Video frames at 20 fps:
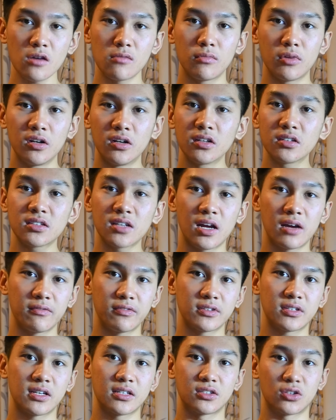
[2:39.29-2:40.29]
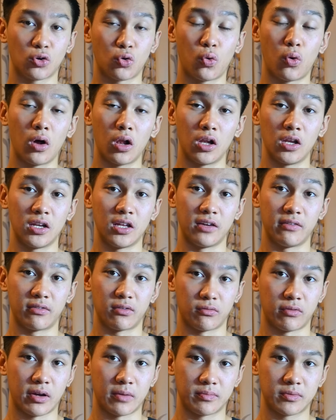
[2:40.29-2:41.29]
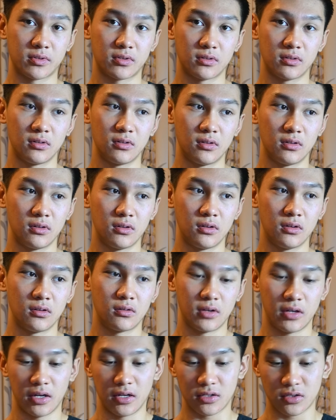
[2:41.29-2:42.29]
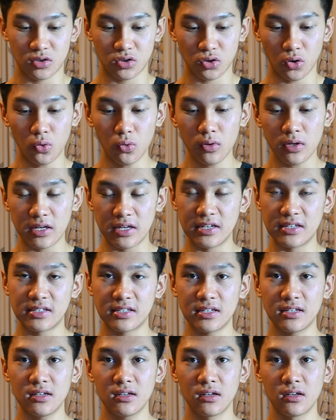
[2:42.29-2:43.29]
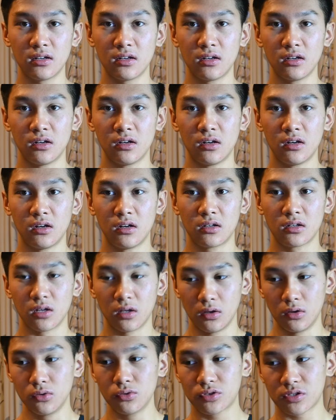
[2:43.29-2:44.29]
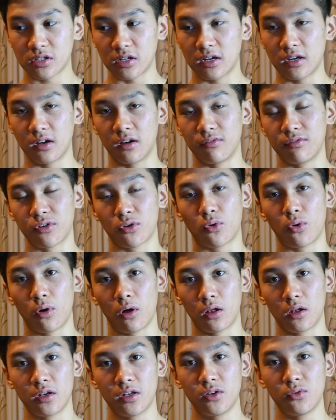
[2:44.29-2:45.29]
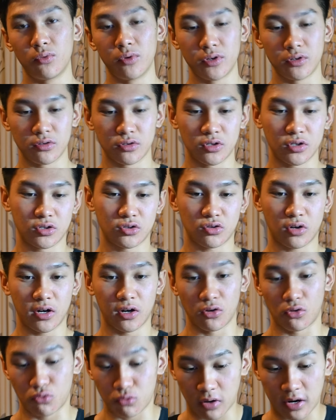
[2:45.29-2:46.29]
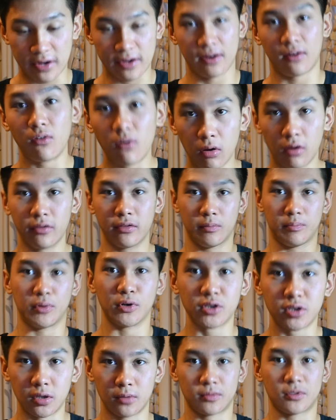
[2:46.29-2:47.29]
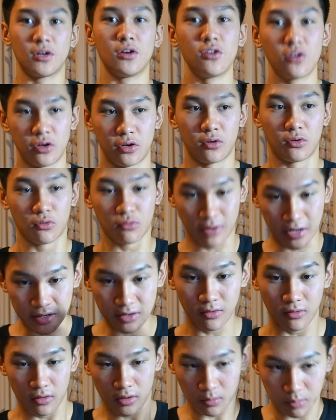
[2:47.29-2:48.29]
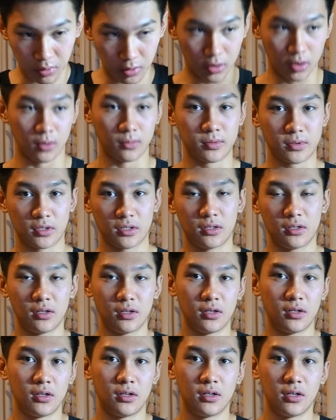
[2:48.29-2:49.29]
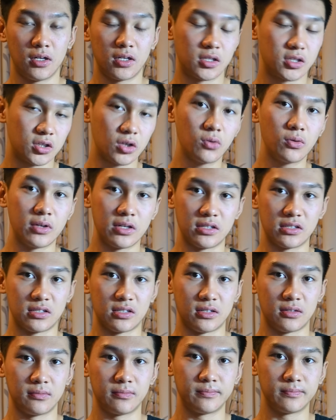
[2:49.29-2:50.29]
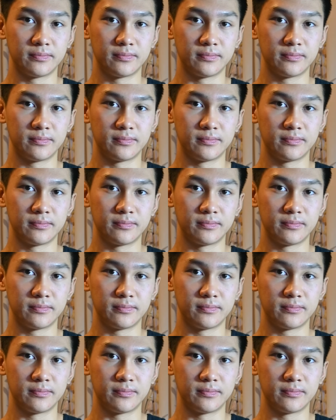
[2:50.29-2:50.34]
but it doesn't emphasize the quality of the reps. Right? It's so easy to lose sight of the quality when you're just trying to grind out all the push-ups, you know, grind out all the pull-ups. It's so easy,